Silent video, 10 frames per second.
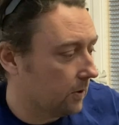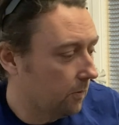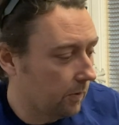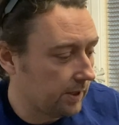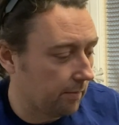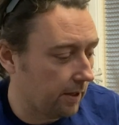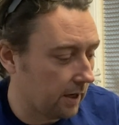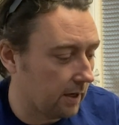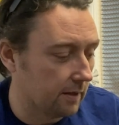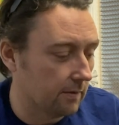which I'm
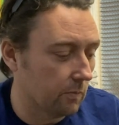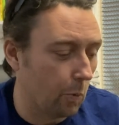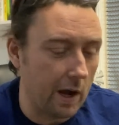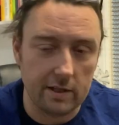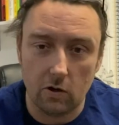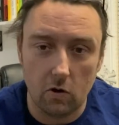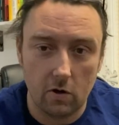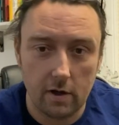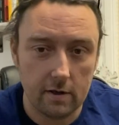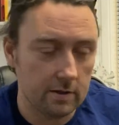thinking wet
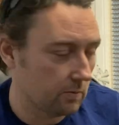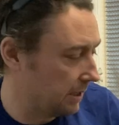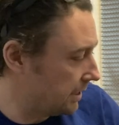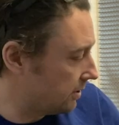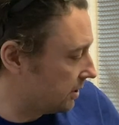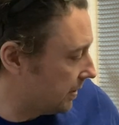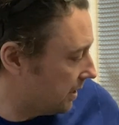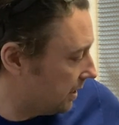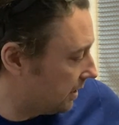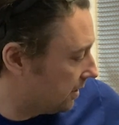dog is what that's going to smell
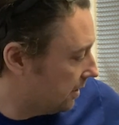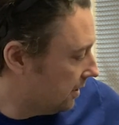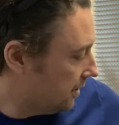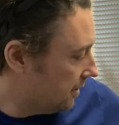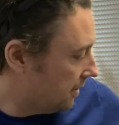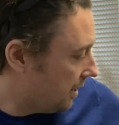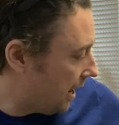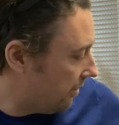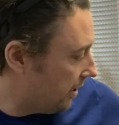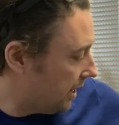like.
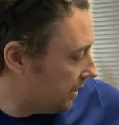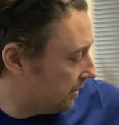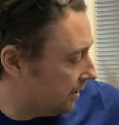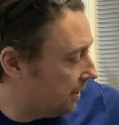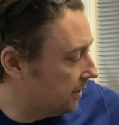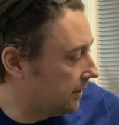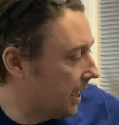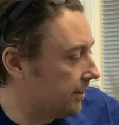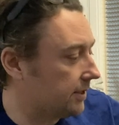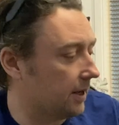And then
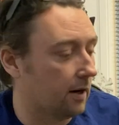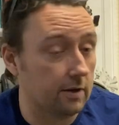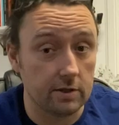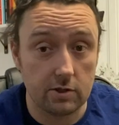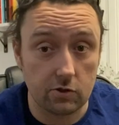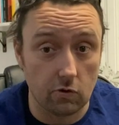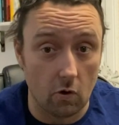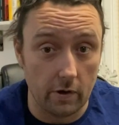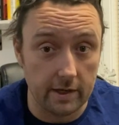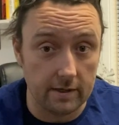Death Star
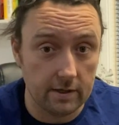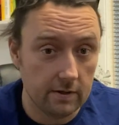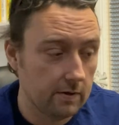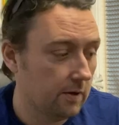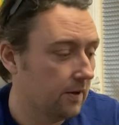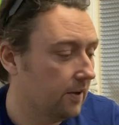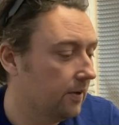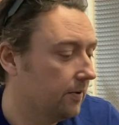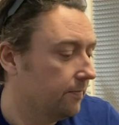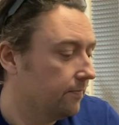destroyed.
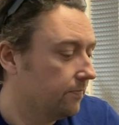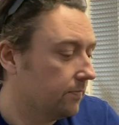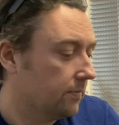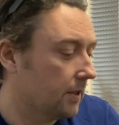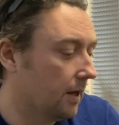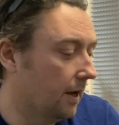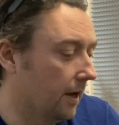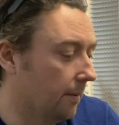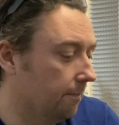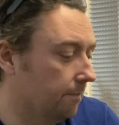
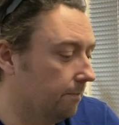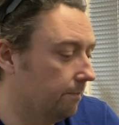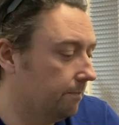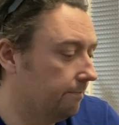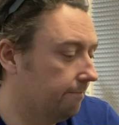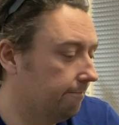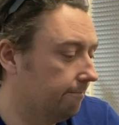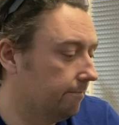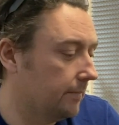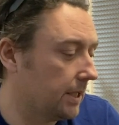
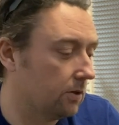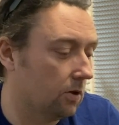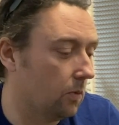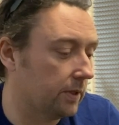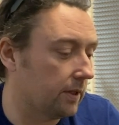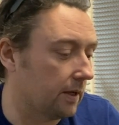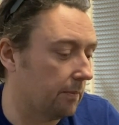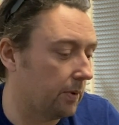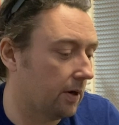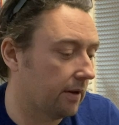I don't know what to think of
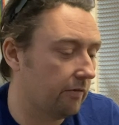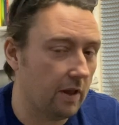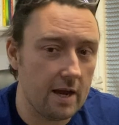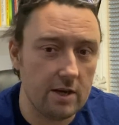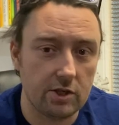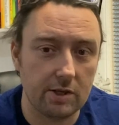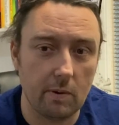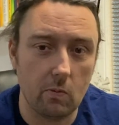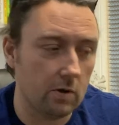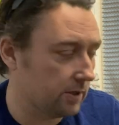burning flesh. I mean,
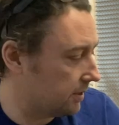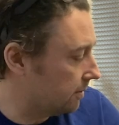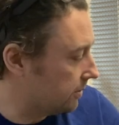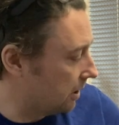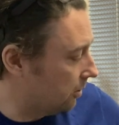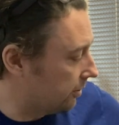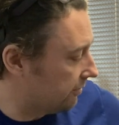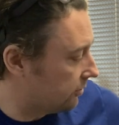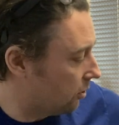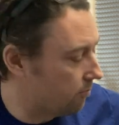there was a lot of
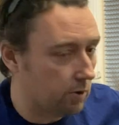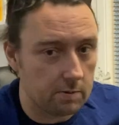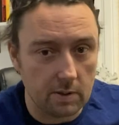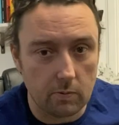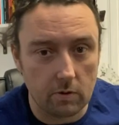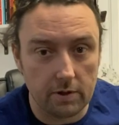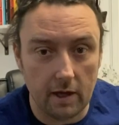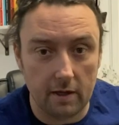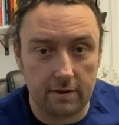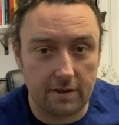stormtroopers aboard
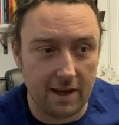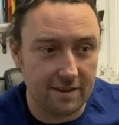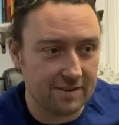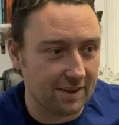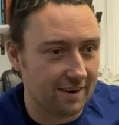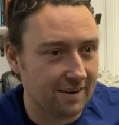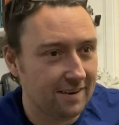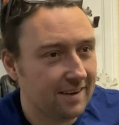that Death Star.